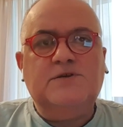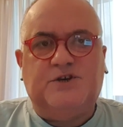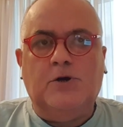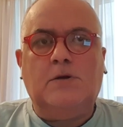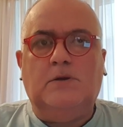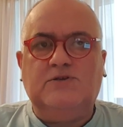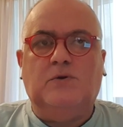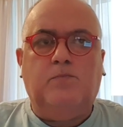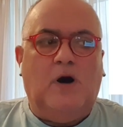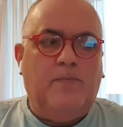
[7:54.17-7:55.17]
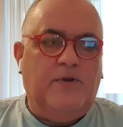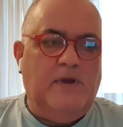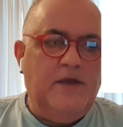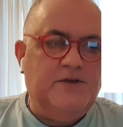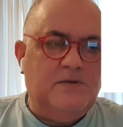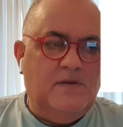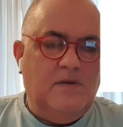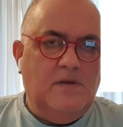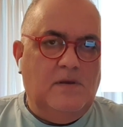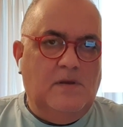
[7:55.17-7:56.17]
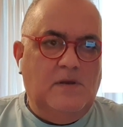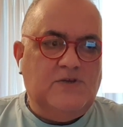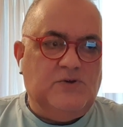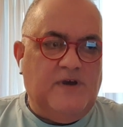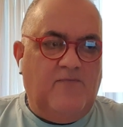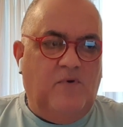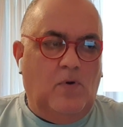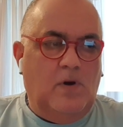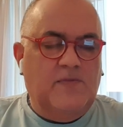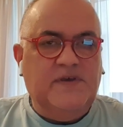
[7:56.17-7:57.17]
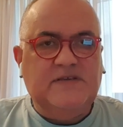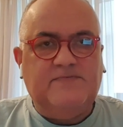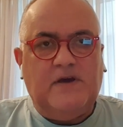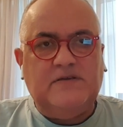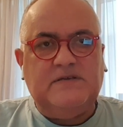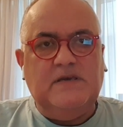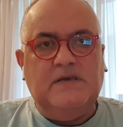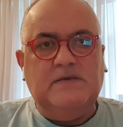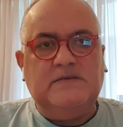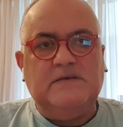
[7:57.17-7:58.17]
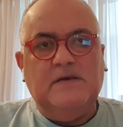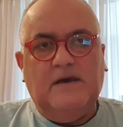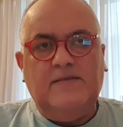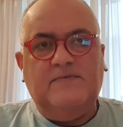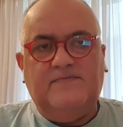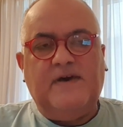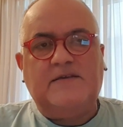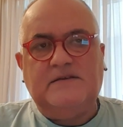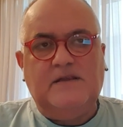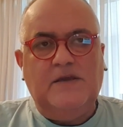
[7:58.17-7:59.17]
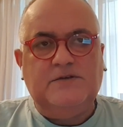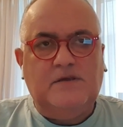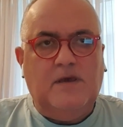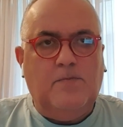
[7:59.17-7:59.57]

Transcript: circles of population. So therefore, these vaccines and the vaccination